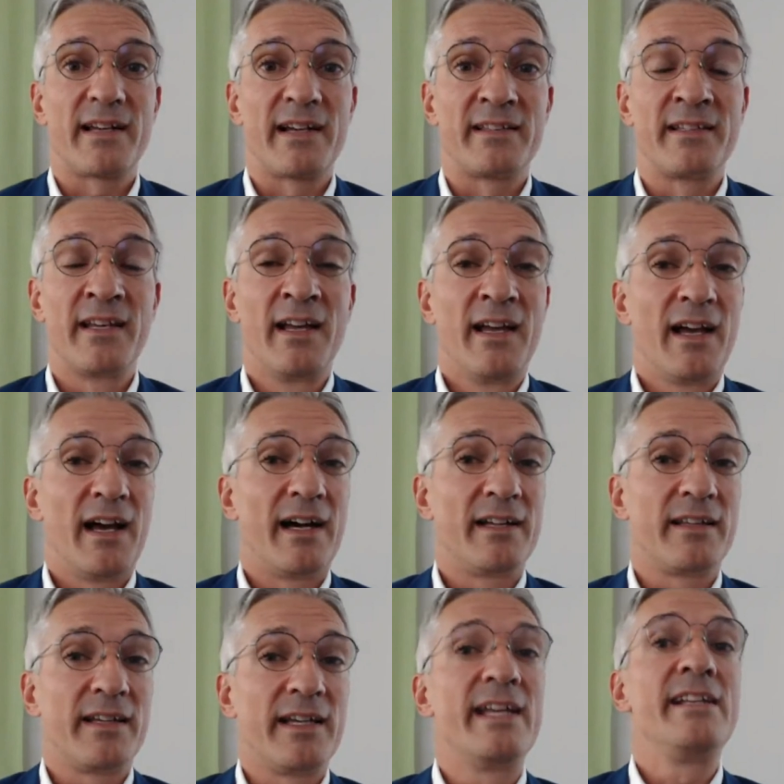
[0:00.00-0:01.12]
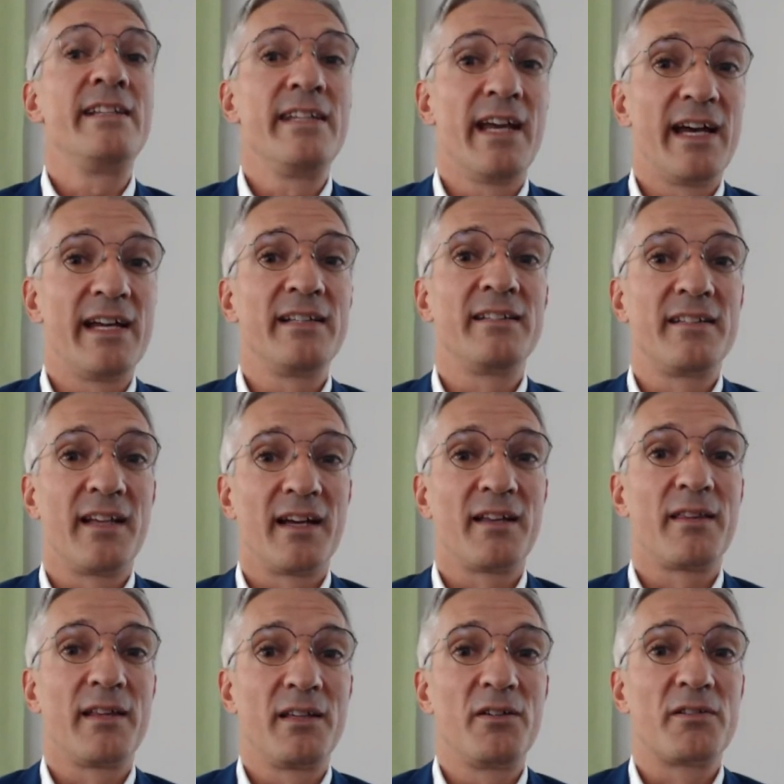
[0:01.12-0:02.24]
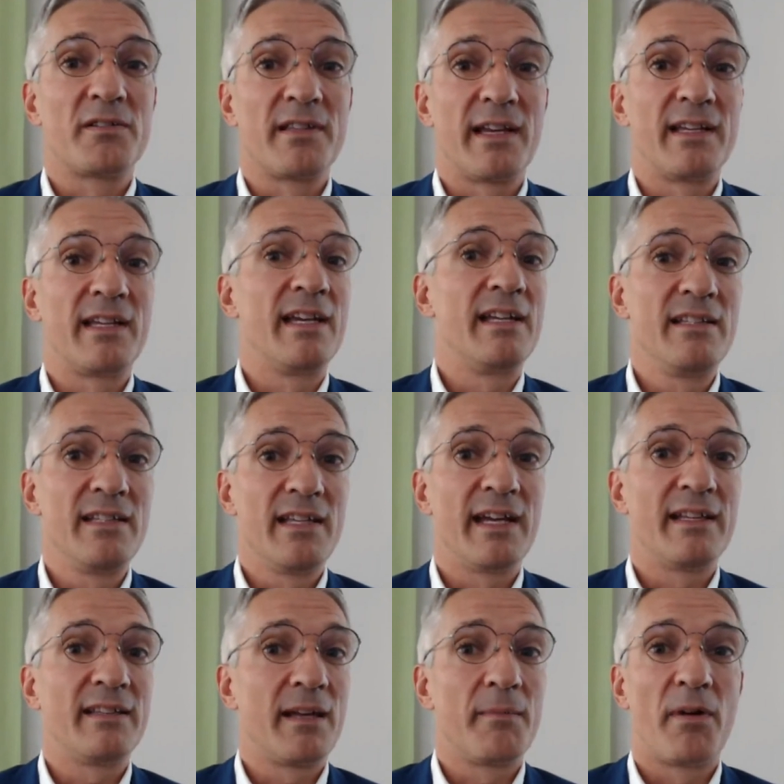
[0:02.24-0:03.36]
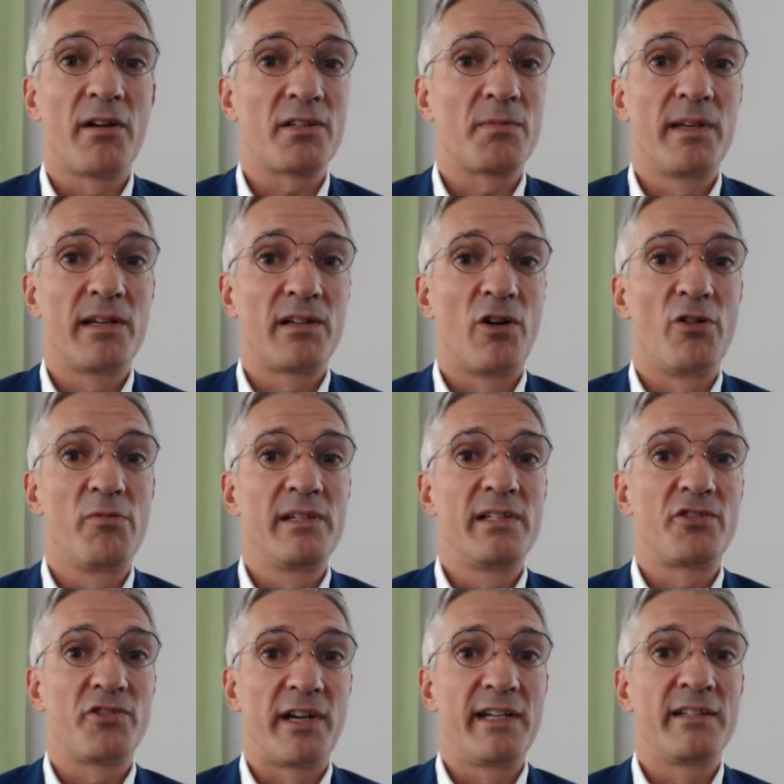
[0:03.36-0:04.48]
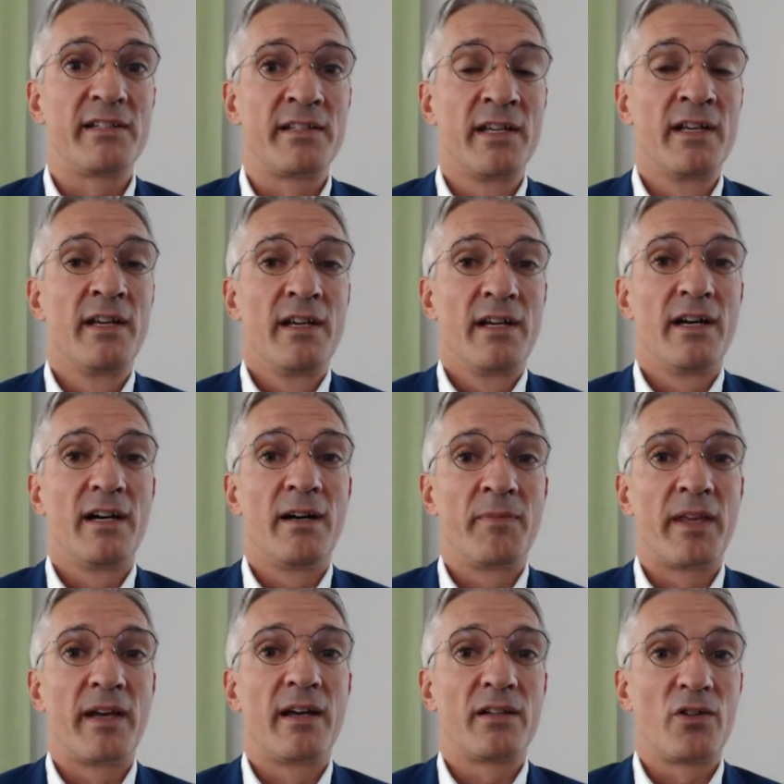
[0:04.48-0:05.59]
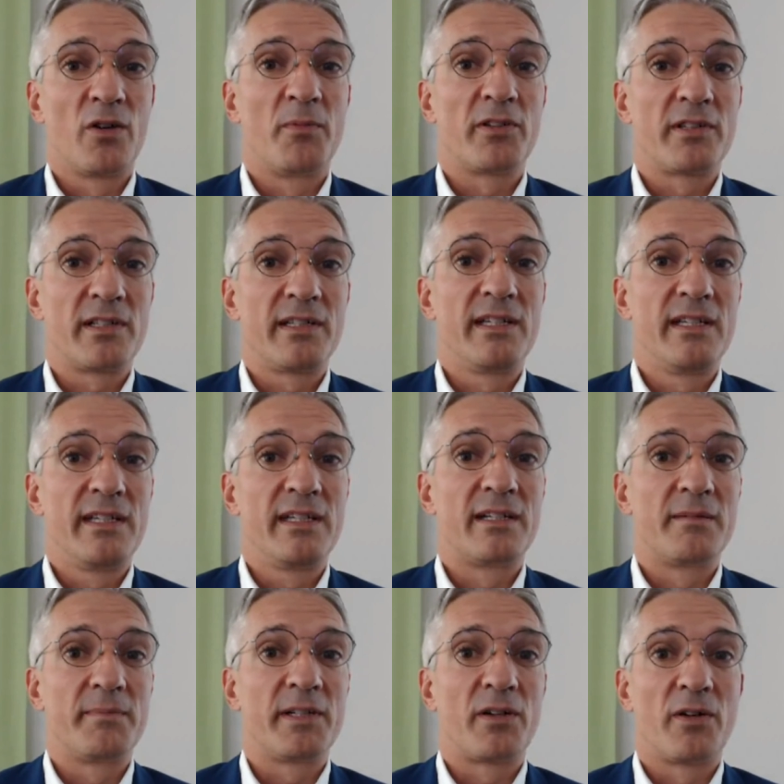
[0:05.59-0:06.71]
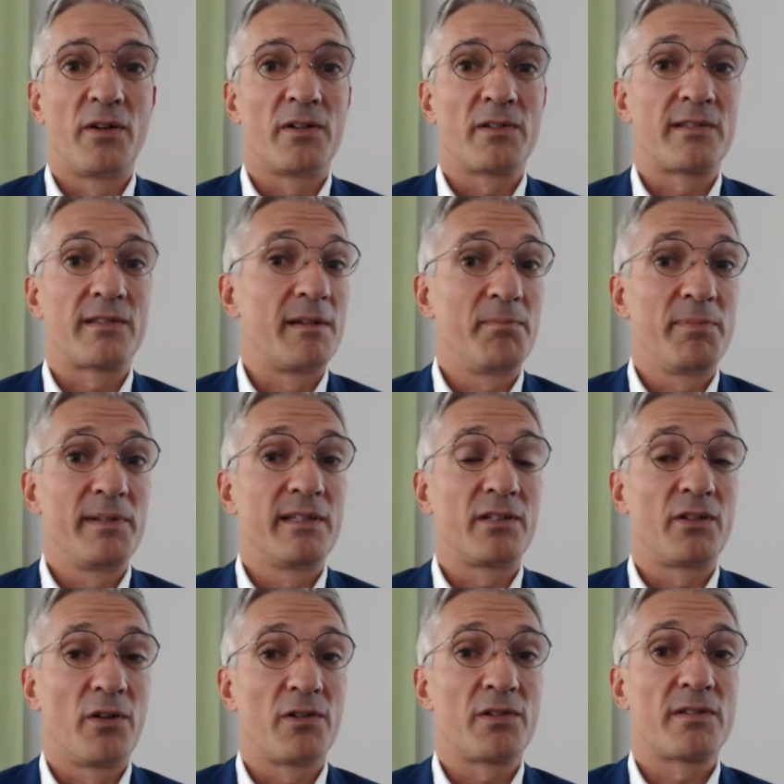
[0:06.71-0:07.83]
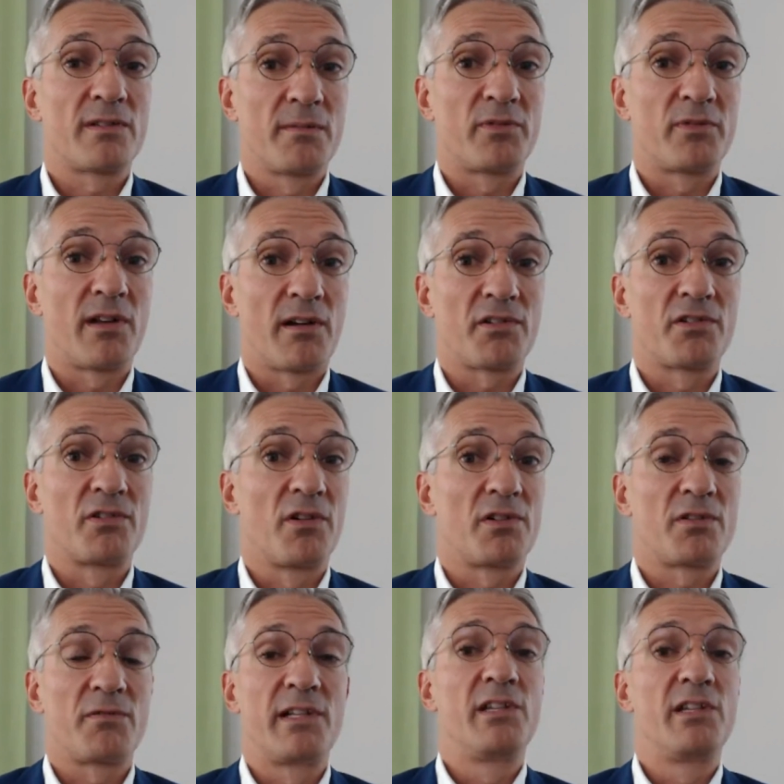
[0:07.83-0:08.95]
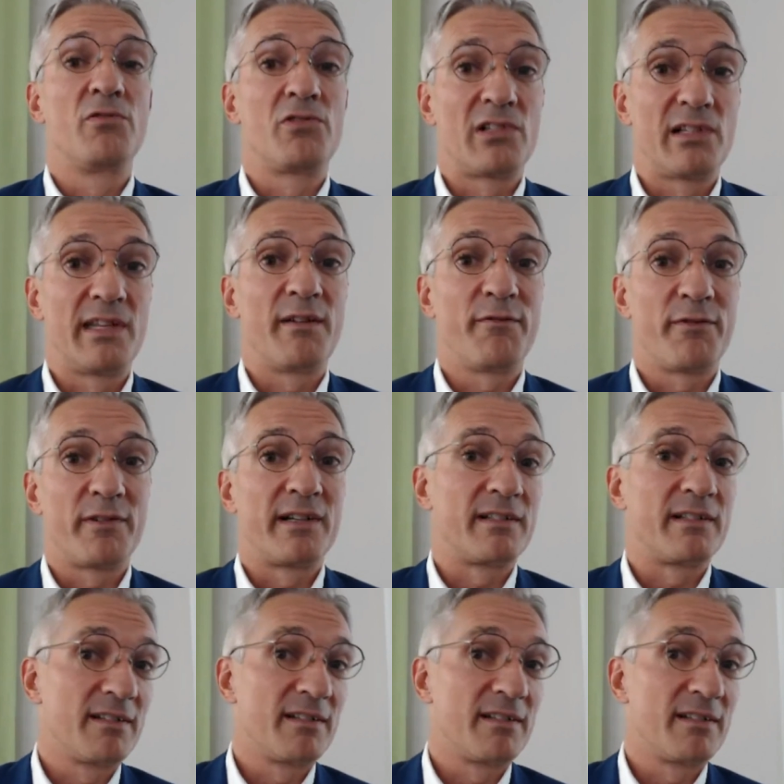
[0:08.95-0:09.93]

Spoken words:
And in the end, I think you're saying, in the end, there must be a globally traded commodity here, because simply the cost, the production cost will hugely differ, and